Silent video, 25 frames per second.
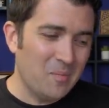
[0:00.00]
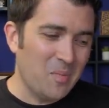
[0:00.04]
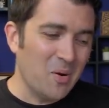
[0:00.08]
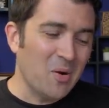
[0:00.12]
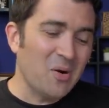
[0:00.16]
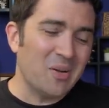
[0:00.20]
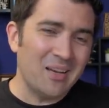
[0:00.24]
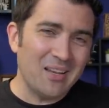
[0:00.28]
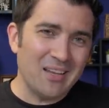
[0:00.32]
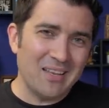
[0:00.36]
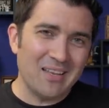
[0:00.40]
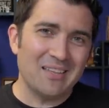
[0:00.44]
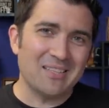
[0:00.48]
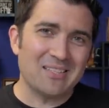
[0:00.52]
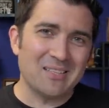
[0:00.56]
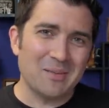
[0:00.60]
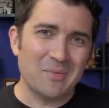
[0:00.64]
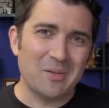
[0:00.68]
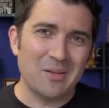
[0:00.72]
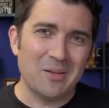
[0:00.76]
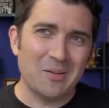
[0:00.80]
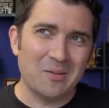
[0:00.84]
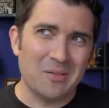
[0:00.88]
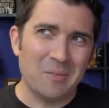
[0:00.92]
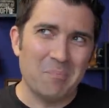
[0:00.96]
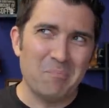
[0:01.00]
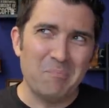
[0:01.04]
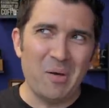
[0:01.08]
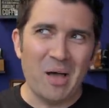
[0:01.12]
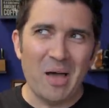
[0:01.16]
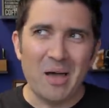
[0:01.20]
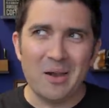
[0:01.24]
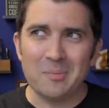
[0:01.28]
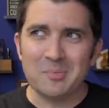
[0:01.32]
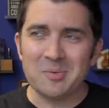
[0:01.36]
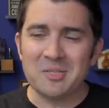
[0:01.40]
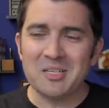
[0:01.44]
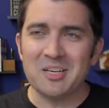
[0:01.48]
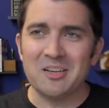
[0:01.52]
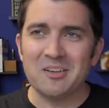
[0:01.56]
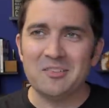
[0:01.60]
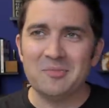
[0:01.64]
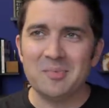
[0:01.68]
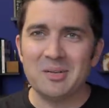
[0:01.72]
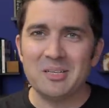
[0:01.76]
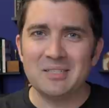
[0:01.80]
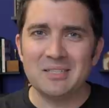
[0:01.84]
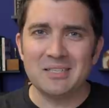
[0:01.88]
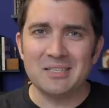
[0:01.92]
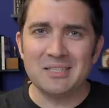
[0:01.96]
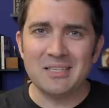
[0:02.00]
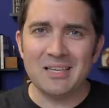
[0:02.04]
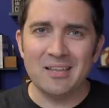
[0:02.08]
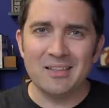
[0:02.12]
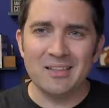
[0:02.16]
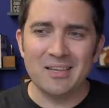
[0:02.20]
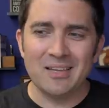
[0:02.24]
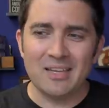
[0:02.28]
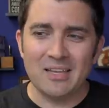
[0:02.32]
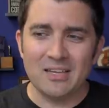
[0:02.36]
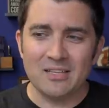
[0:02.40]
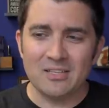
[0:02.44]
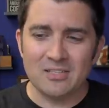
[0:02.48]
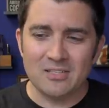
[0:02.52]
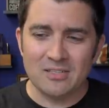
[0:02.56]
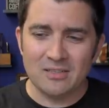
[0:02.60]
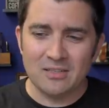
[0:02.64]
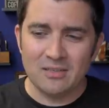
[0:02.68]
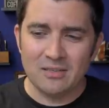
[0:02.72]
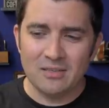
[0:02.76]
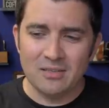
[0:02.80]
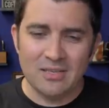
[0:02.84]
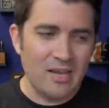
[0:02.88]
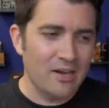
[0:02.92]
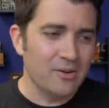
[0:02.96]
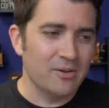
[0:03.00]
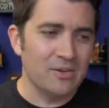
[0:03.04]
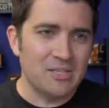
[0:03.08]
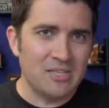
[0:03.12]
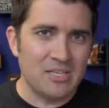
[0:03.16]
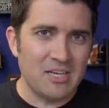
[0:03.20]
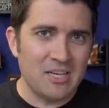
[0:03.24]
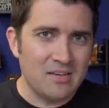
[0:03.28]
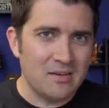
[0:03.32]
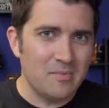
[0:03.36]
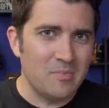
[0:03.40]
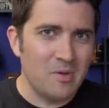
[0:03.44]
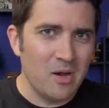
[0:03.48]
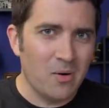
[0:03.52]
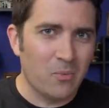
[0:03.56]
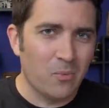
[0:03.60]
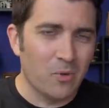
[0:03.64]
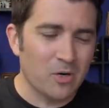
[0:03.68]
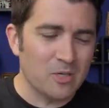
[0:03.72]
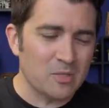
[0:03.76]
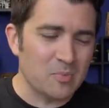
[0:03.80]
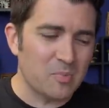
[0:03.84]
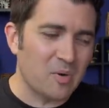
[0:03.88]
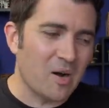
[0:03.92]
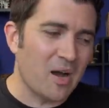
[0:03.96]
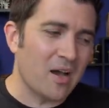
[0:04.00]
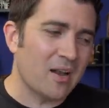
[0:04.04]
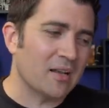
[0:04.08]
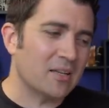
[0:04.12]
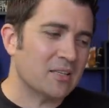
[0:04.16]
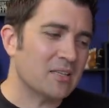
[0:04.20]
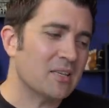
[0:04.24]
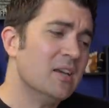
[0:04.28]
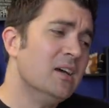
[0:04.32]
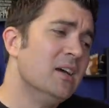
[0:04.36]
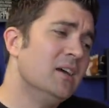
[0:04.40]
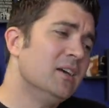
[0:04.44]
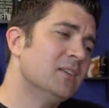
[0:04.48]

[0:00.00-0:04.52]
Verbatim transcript: putting in something called the bottom shelf makes it sound like it's guaranteed to be a worse product.